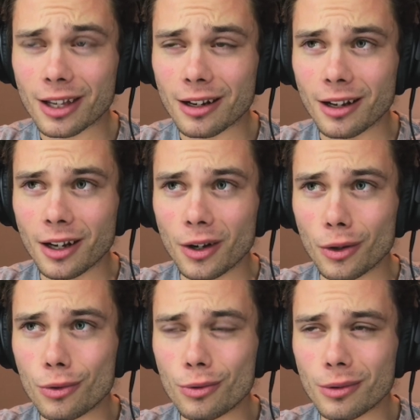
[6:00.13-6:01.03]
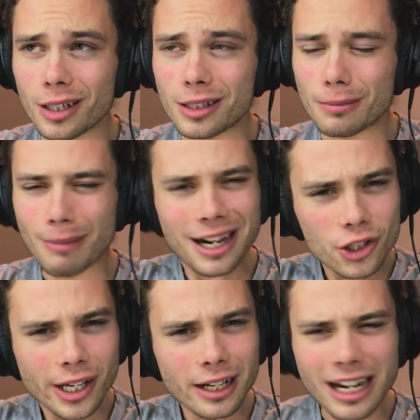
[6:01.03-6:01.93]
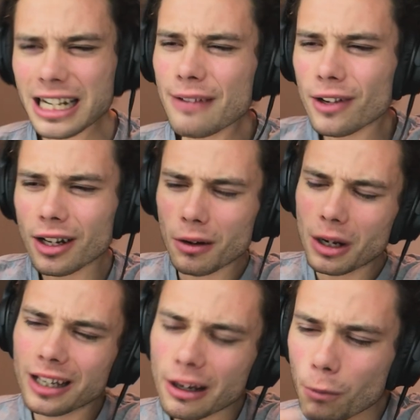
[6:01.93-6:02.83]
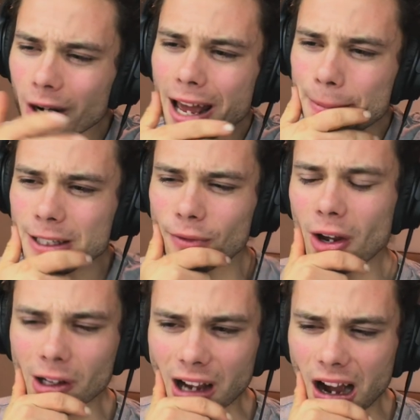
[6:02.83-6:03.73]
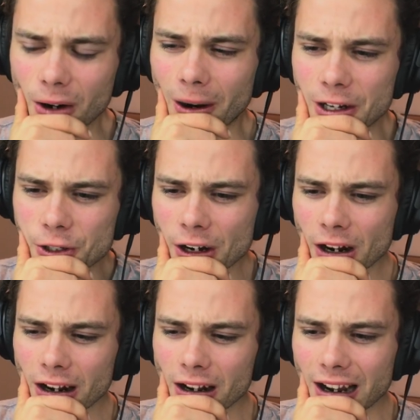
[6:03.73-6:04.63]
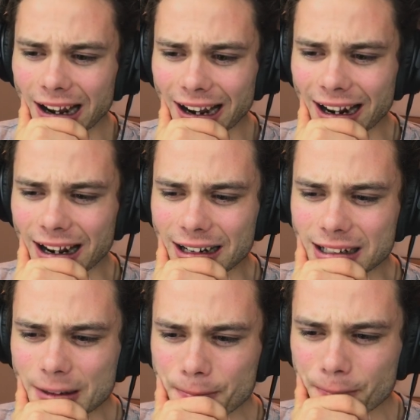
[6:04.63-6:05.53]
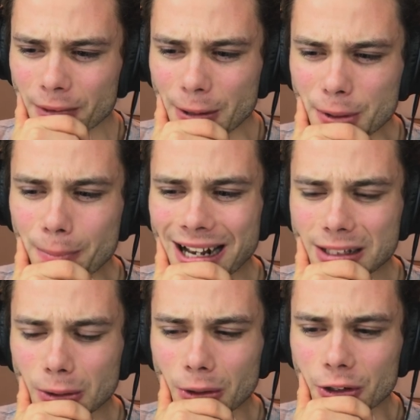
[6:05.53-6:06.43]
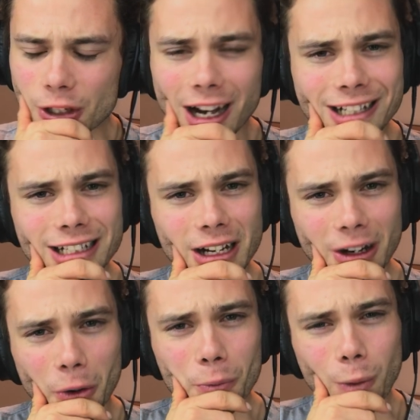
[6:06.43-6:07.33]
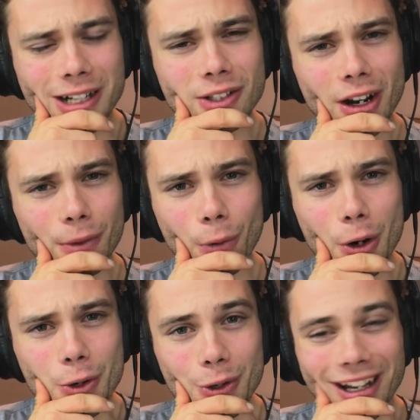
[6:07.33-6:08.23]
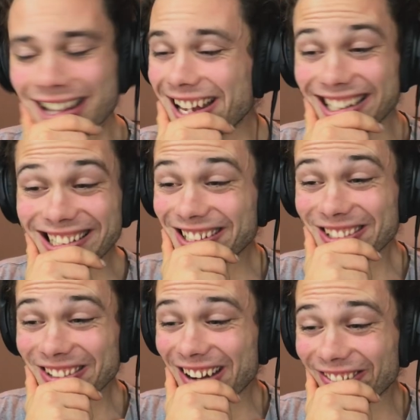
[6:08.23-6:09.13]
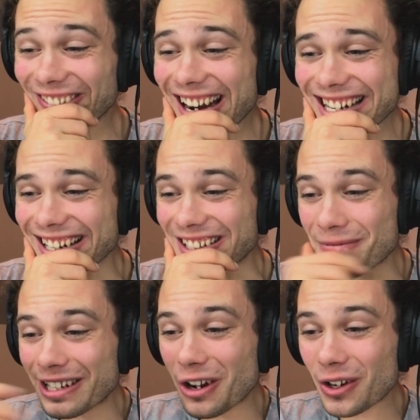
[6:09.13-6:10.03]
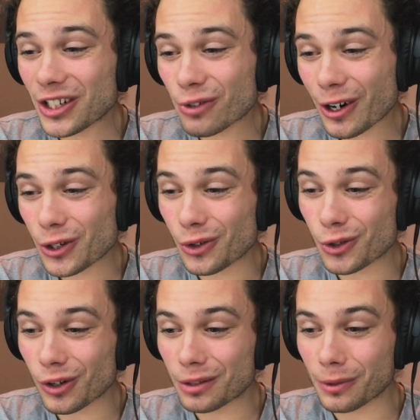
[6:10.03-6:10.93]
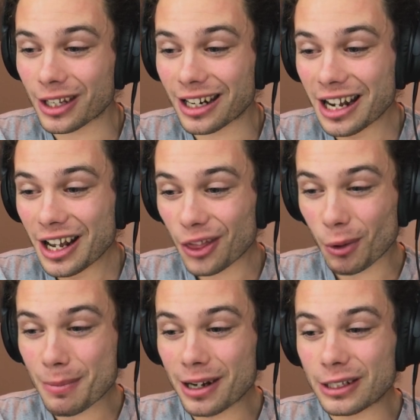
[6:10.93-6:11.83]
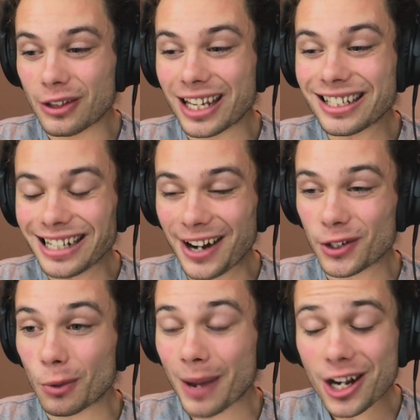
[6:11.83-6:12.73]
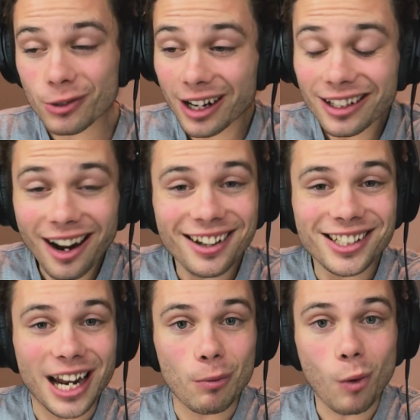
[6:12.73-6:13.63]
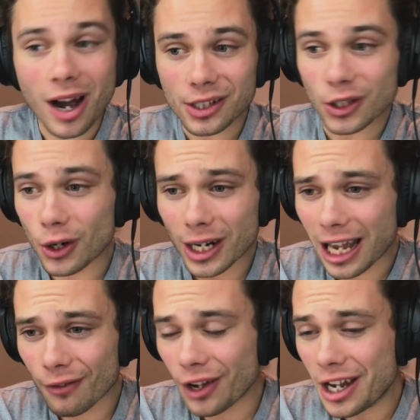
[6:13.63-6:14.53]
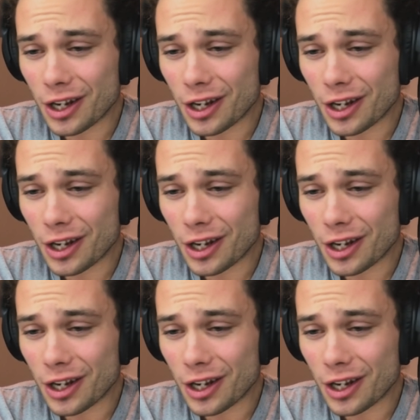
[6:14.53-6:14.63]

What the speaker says: then who is managing it? And even like, what happens if you had a car crash and there was a manslaughter charge on one side of the road? It's just outrageous. I mean, no construction or trees within 3 meters of the international boundary. I can understand why, so you don't have